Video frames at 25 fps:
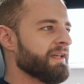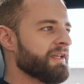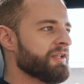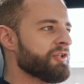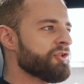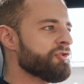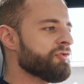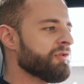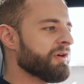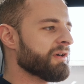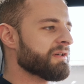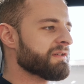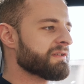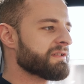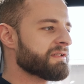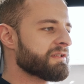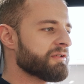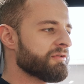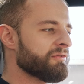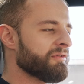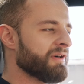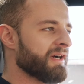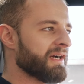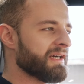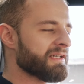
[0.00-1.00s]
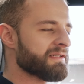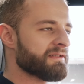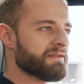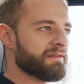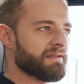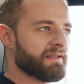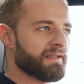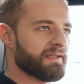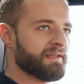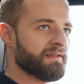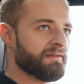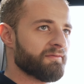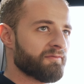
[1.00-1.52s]
You are so
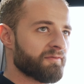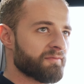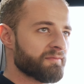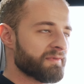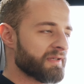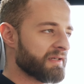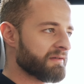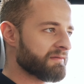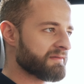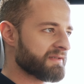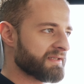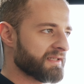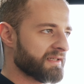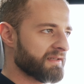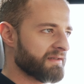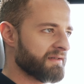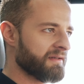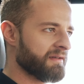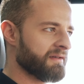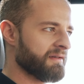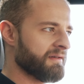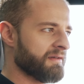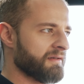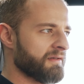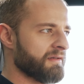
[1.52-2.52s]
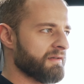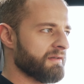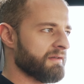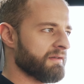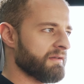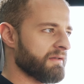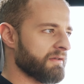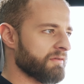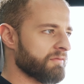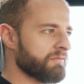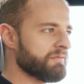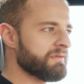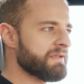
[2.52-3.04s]
isolated from the outside.
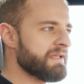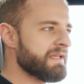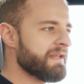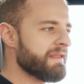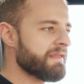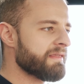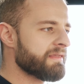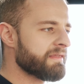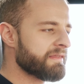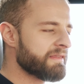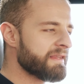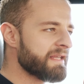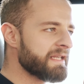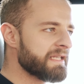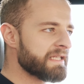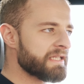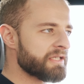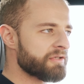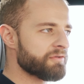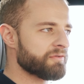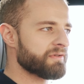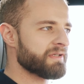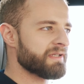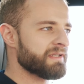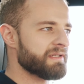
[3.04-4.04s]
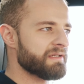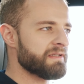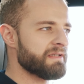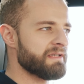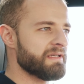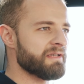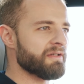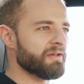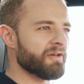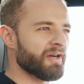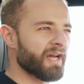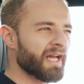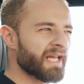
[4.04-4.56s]
The only thing you can
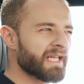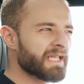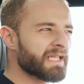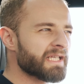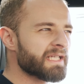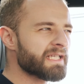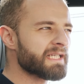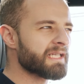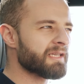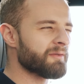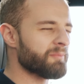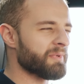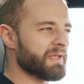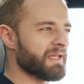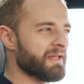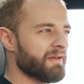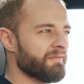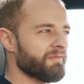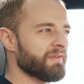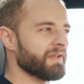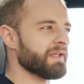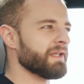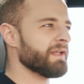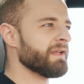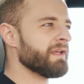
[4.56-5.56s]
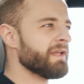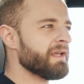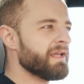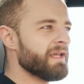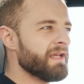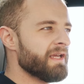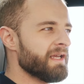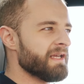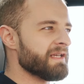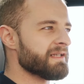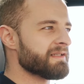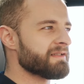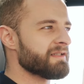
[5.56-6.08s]
hear, a little bit of it,
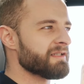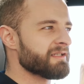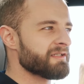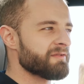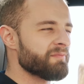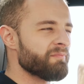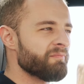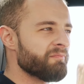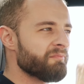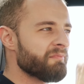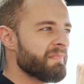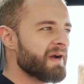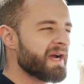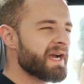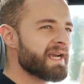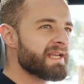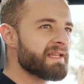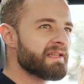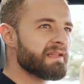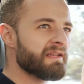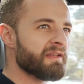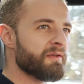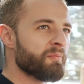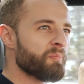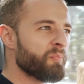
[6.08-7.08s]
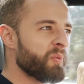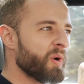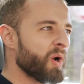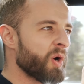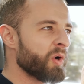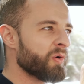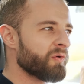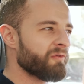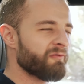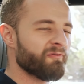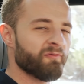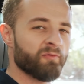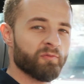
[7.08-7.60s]
is this mighty,
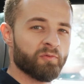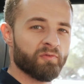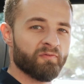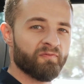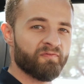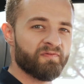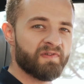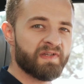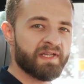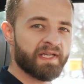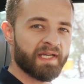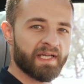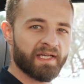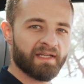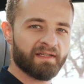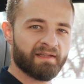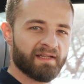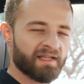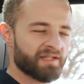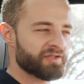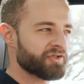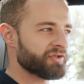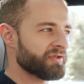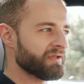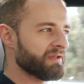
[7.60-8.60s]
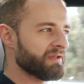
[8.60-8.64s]
powerful V8 engine